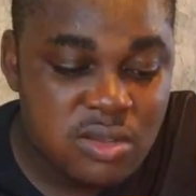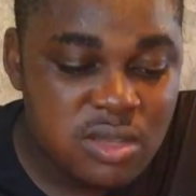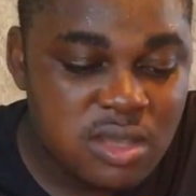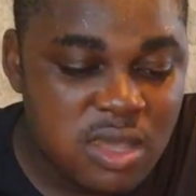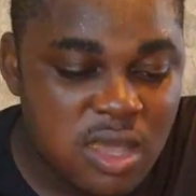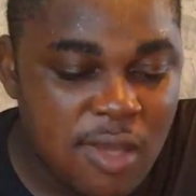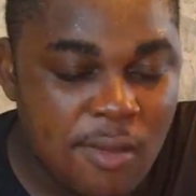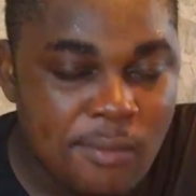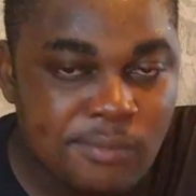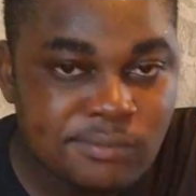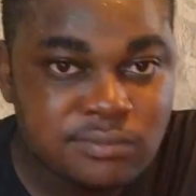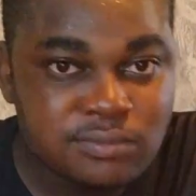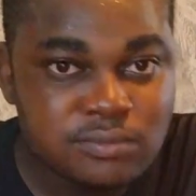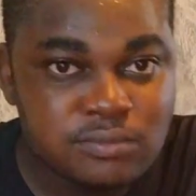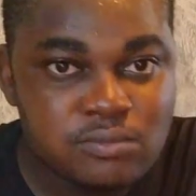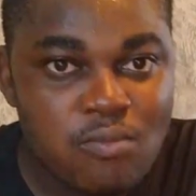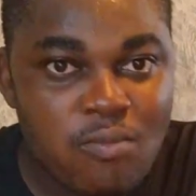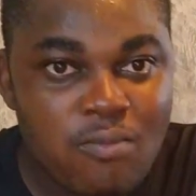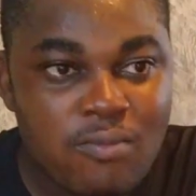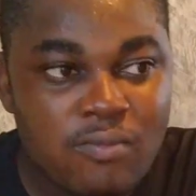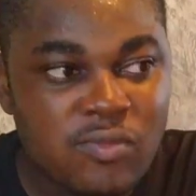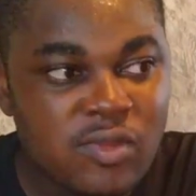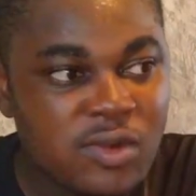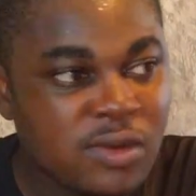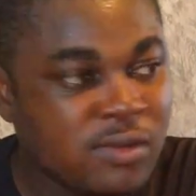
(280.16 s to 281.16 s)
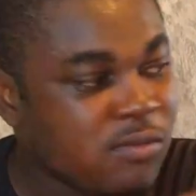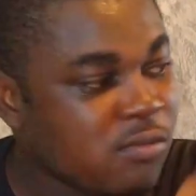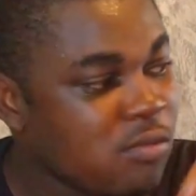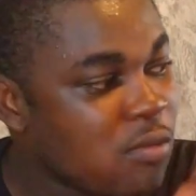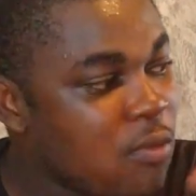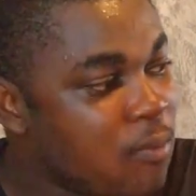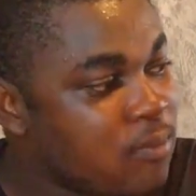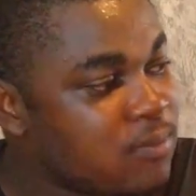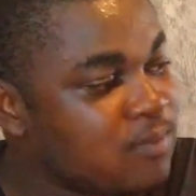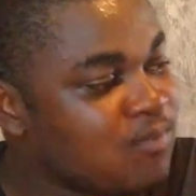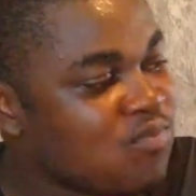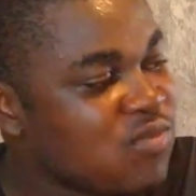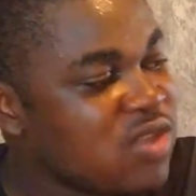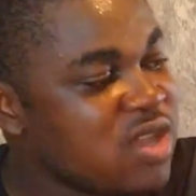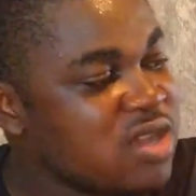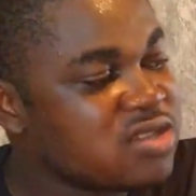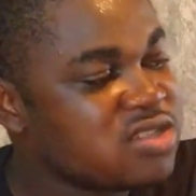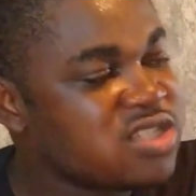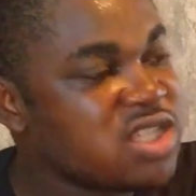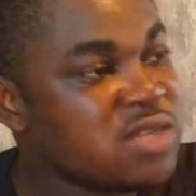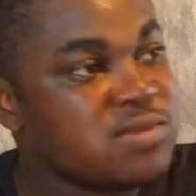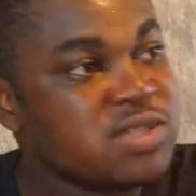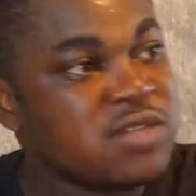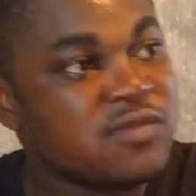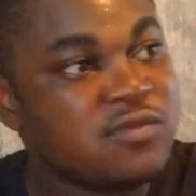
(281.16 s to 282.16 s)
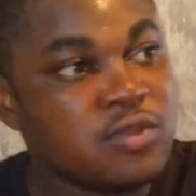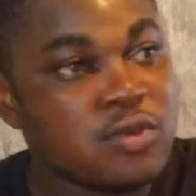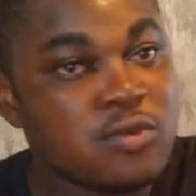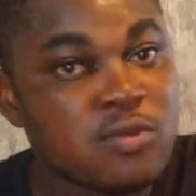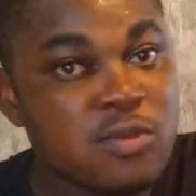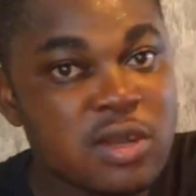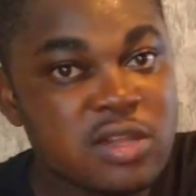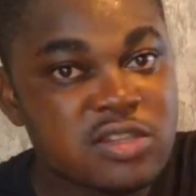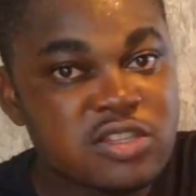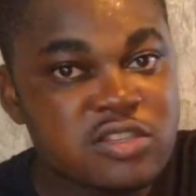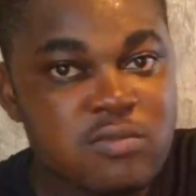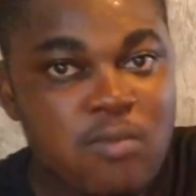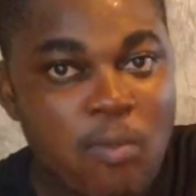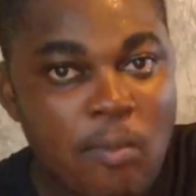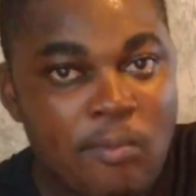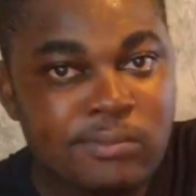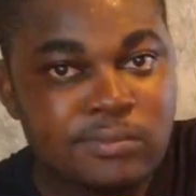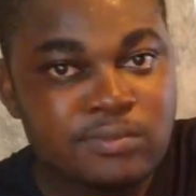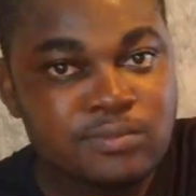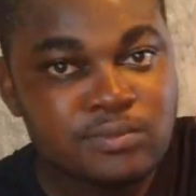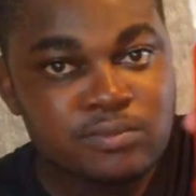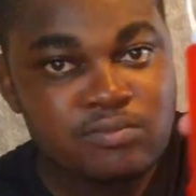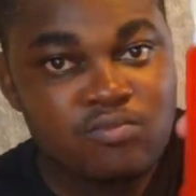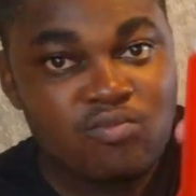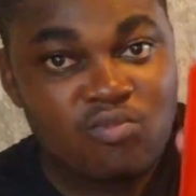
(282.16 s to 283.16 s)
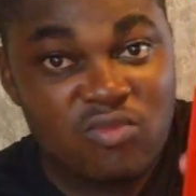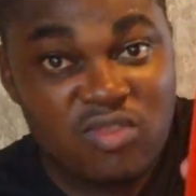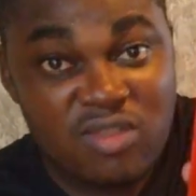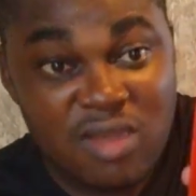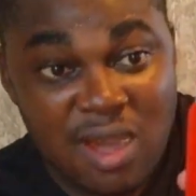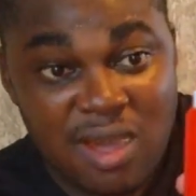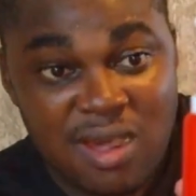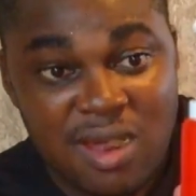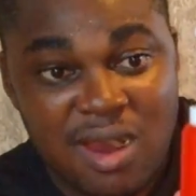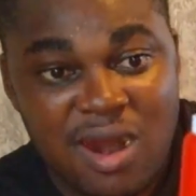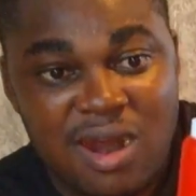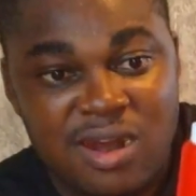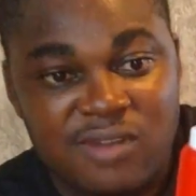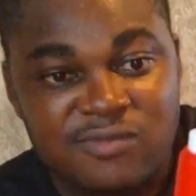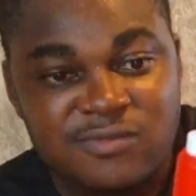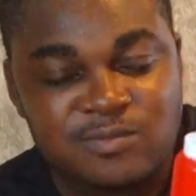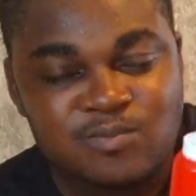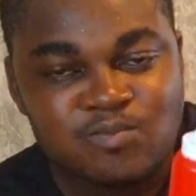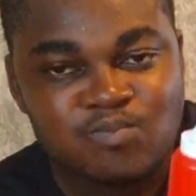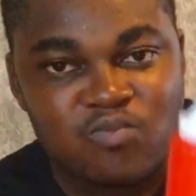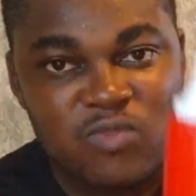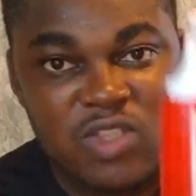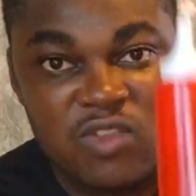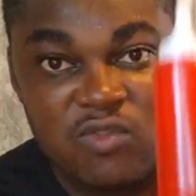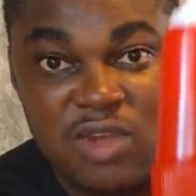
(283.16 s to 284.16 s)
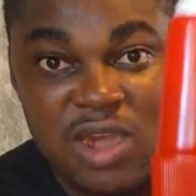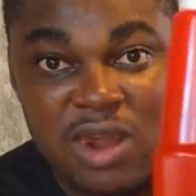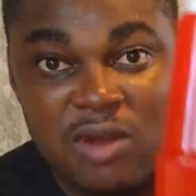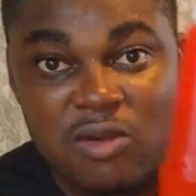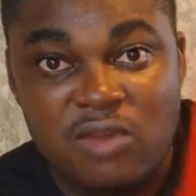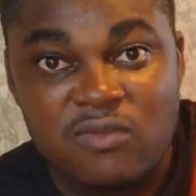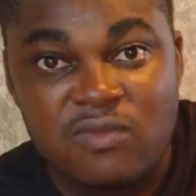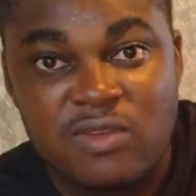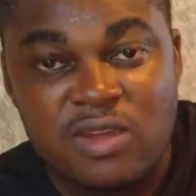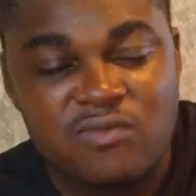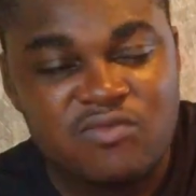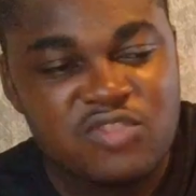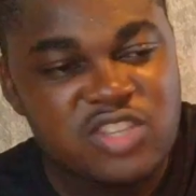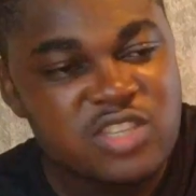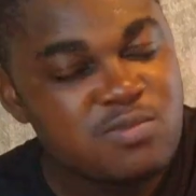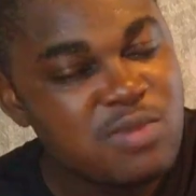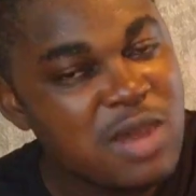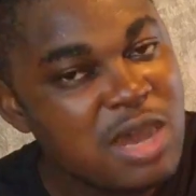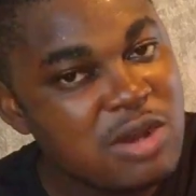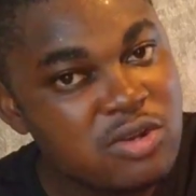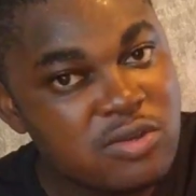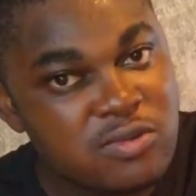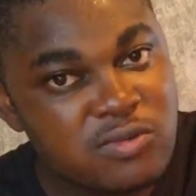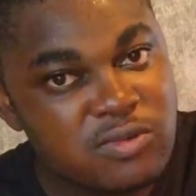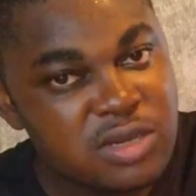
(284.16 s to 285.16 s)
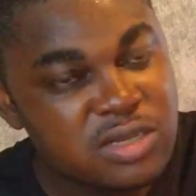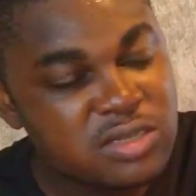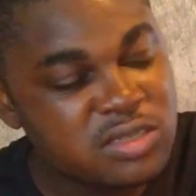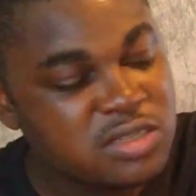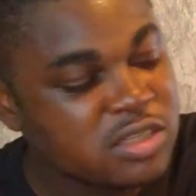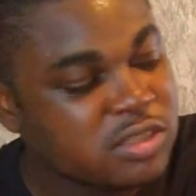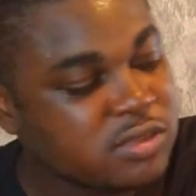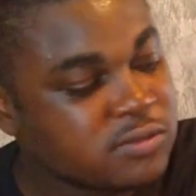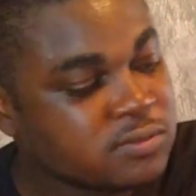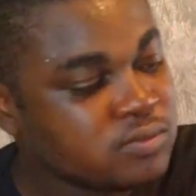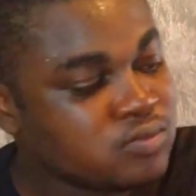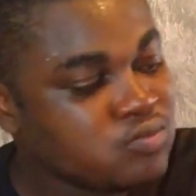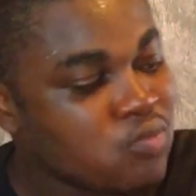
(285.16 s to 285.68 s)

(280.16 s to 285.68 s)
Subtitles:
all here, except if you want to. If you're a lover, but I don't want it.